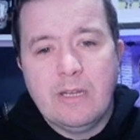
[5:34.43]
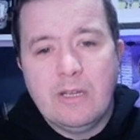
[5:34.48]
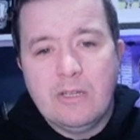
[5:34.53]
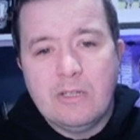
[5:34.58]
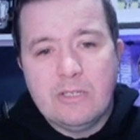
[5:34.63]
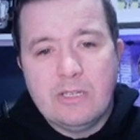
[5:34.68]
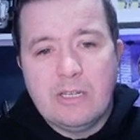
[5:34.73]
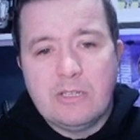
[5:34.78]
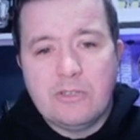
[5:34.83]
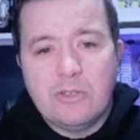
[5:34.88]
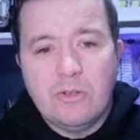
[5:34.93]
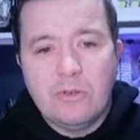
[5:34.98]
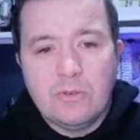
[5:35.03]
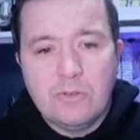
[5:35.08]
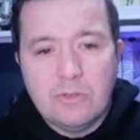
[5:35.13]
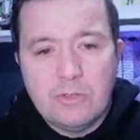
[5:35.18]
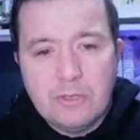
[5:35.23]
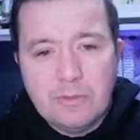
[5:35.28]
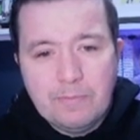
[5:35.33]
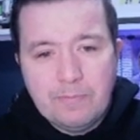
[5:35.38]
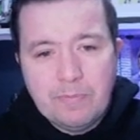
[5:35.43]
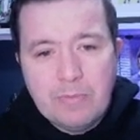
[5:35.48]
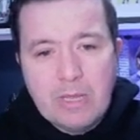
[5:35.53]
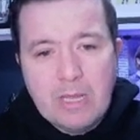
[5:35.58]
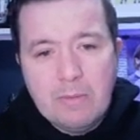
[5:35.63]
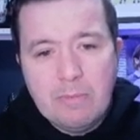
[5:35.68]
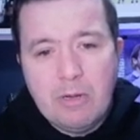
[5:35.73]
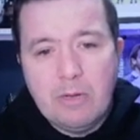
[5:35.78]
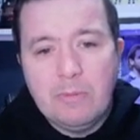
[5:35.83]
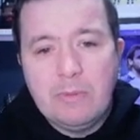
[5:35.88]
So that's all good.
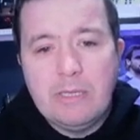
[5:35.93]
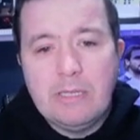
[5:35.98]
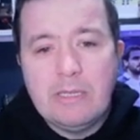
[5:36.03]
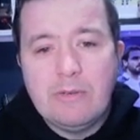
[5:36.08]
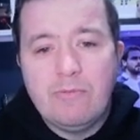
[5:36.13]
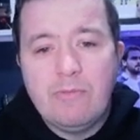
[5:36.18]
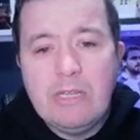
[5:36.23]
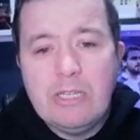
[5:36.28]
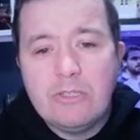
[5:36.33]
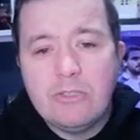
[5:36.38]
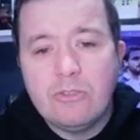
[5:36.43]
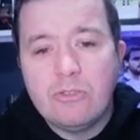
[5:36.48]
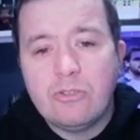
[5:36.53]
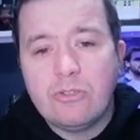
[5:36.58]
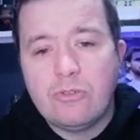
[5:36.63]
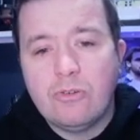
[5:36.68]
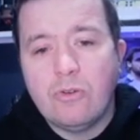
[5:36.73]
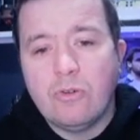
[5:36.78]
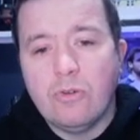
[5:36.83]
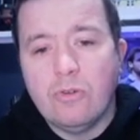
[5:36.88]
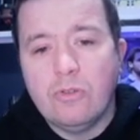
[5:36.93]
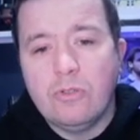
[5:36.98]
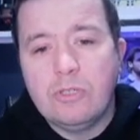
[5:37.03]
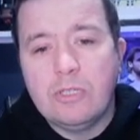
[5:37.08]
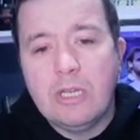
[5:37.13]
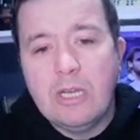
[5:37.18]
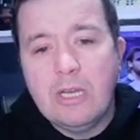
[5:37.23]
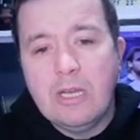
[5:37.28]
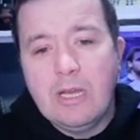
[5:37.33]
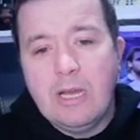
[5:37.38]
Apparently, in the recent struggles,
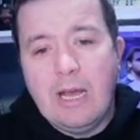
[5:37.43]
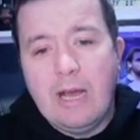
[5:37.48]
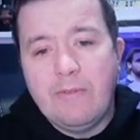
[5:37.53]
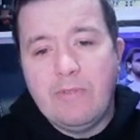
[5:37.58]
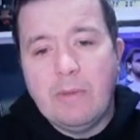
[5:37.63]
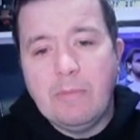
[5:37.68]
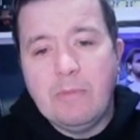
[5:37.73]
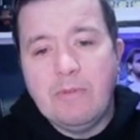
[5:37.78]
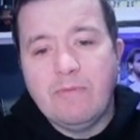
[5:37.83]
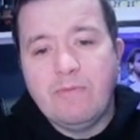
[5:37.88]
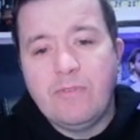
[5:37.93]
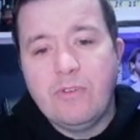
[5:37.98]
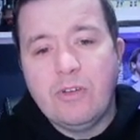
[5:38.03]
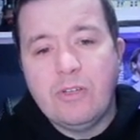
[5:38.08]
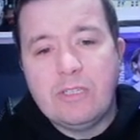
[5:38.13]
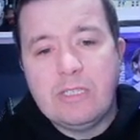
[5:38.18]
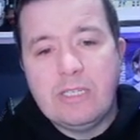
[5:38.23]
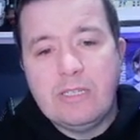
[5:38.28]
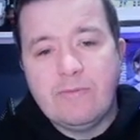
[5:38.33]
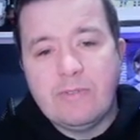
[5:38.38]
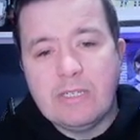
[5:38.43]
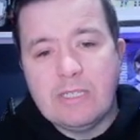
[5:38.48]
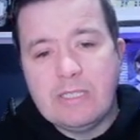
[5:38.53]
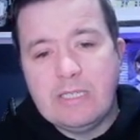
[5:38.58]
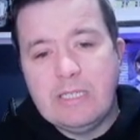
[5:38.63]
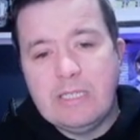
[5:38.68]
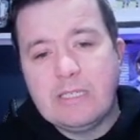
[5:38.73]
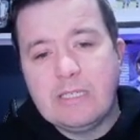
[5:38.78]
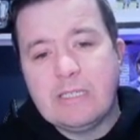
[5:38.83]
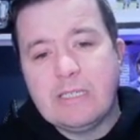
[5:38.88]
have them in thirteenth in the
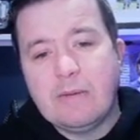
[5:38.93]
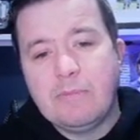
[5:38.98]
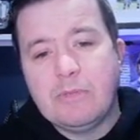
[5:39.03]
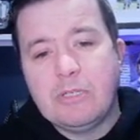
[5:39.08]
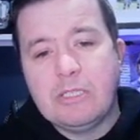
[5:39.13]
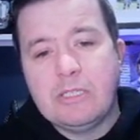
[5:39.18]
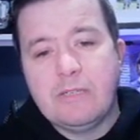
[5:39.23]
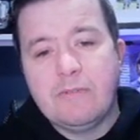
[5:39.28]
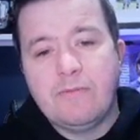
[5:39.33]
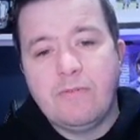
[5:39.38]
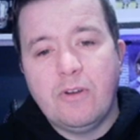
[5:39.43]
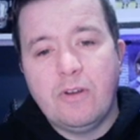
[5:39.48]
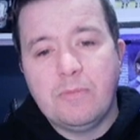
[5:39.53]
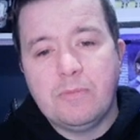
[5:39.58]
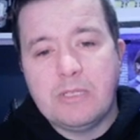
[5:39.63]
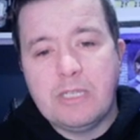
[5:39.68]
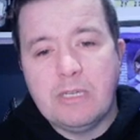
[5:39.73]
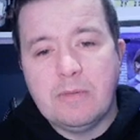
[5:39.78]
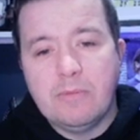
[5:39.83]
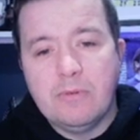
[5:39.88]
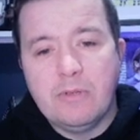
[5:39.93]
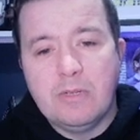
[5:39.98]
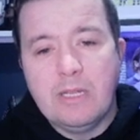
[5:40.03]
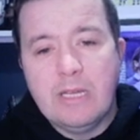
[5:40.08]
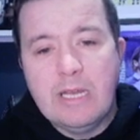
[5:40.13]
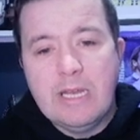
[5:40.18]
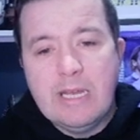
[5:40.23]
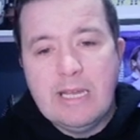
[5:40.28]
C E T A Championship form table.